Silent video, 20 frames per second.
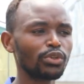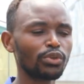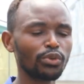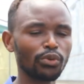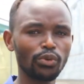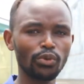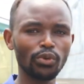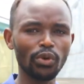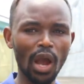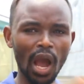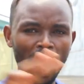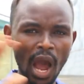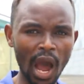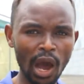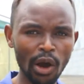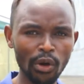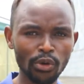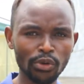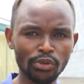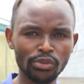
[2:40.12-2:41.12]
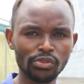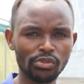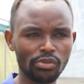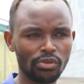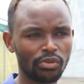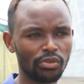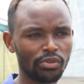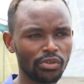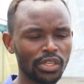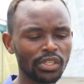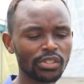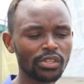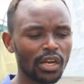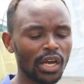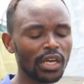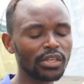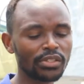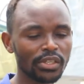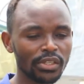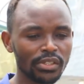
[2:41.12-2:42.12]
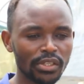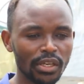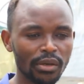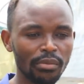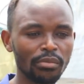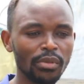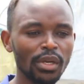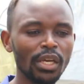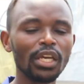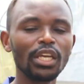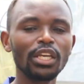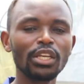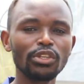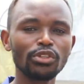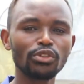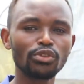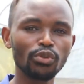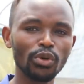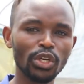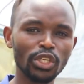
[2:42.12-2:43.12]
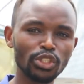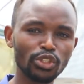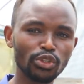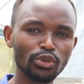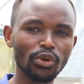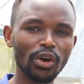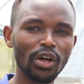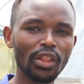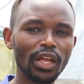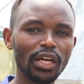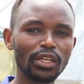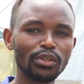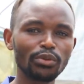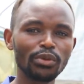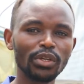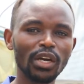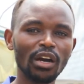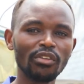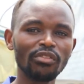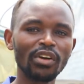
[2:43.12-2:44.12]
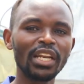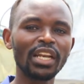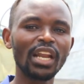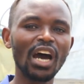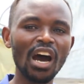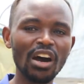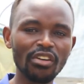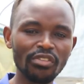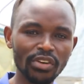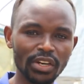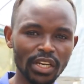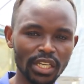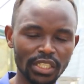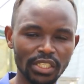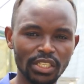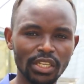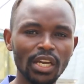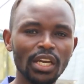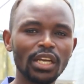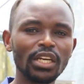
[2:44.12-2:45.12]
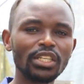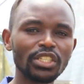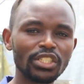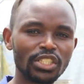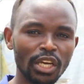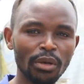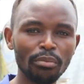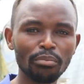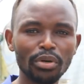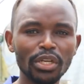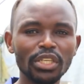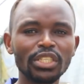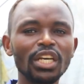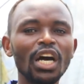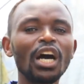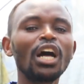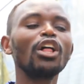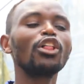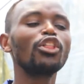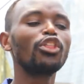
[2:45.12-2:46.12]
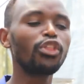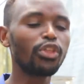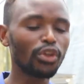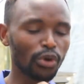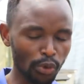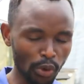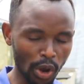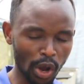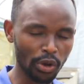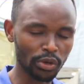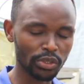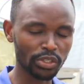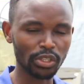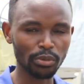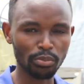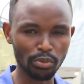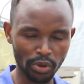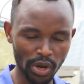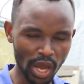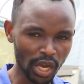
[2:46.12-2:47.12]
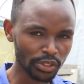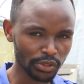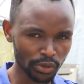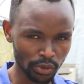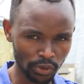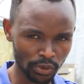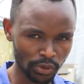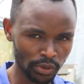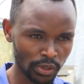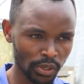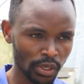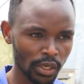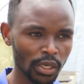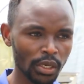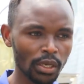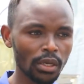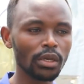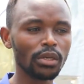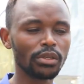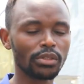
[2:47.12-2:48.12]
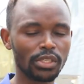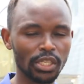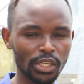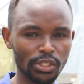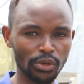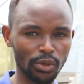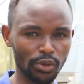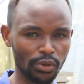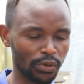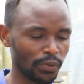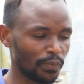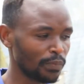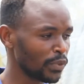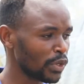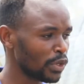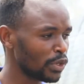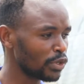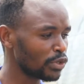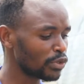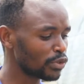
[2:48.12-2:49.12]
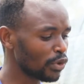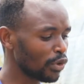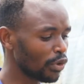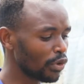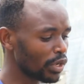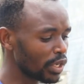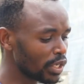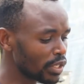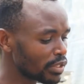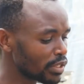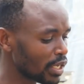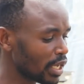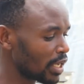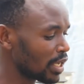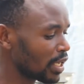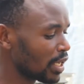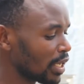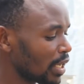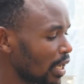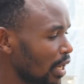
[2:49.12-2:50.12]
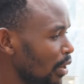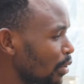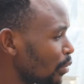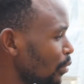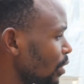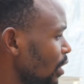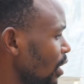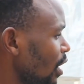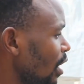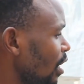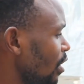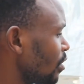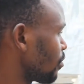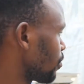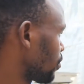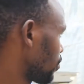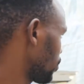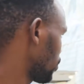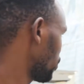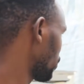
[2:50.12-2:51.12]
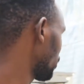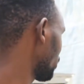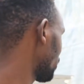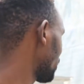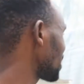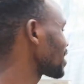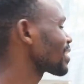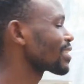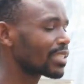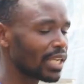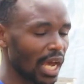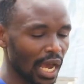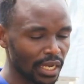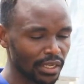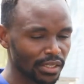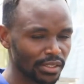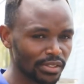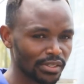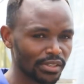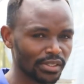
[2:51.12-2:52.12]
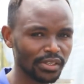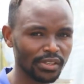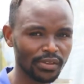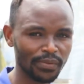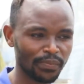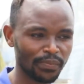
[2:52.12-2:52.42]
to house this R A S system is to ensure that we have an average temperature throughout the production season. So inside here we have six tanks.